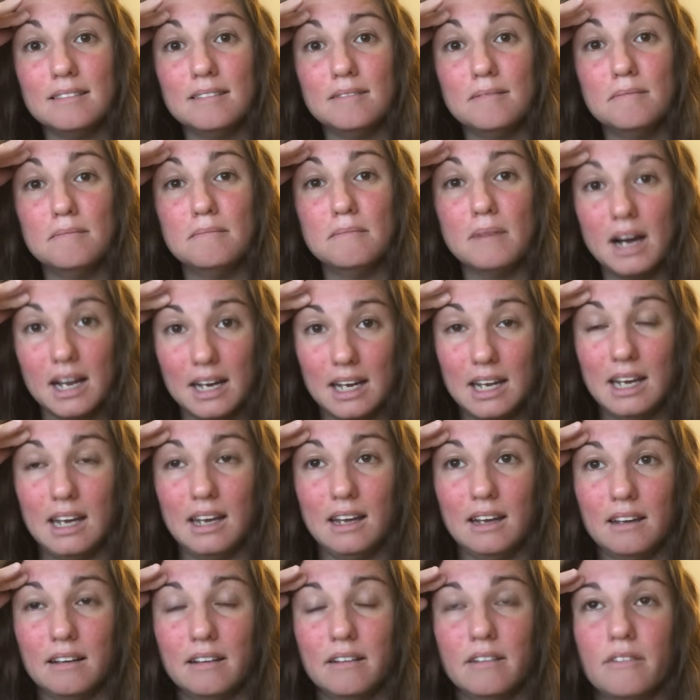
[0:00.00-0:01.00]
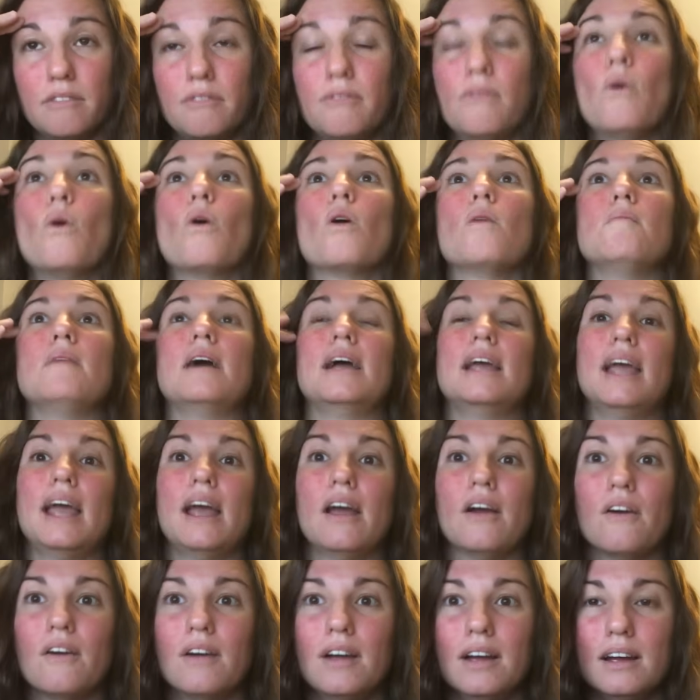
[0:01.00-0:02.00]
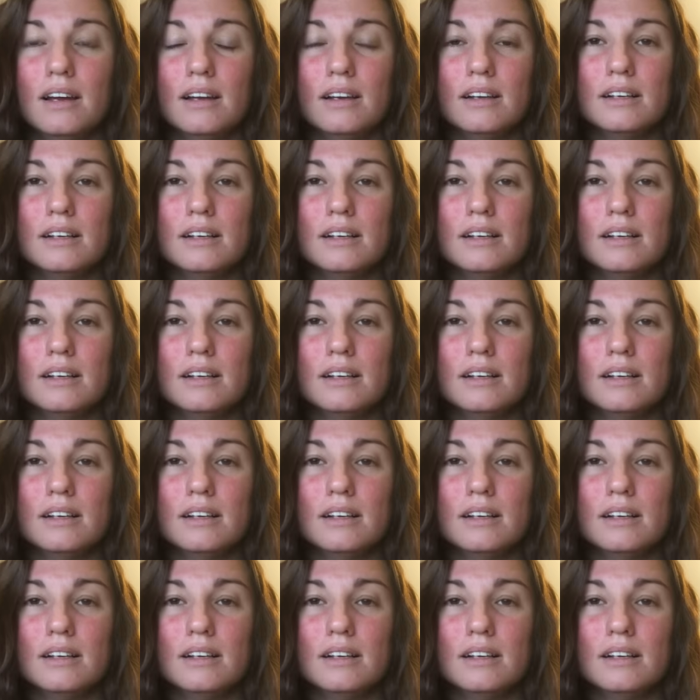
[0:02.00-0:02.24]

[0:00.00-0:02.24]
money for my area